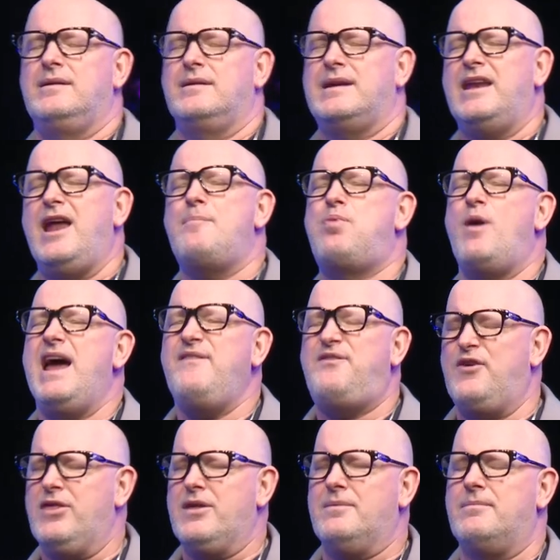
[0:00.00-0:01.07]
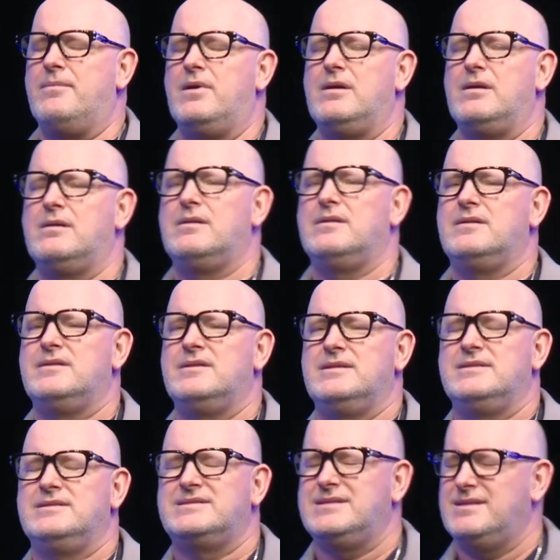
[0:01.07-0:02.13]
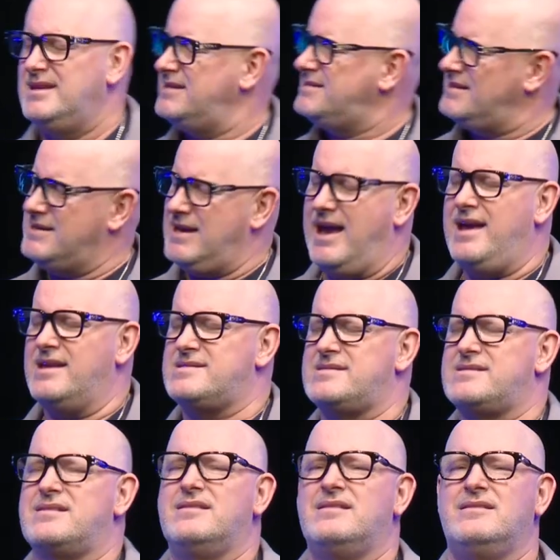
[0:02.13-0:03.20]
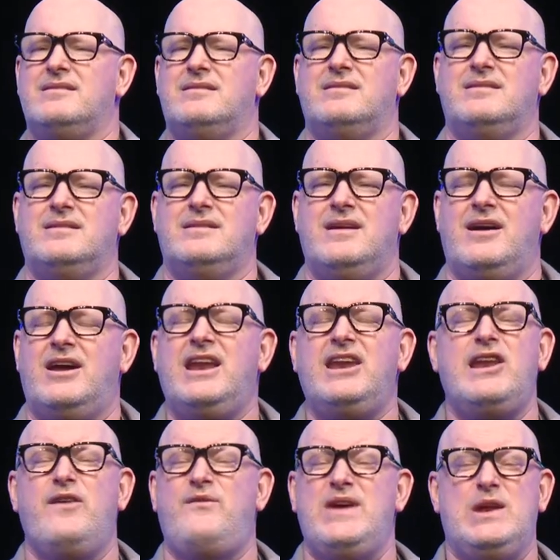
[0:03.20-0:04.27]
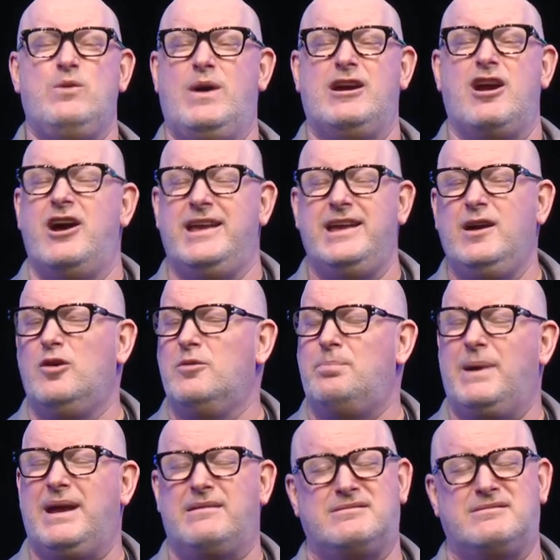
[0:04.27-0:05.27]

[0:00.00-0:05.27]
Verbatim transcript: Can I pray for them? They said, Yes. I don't know if anyone got healed, but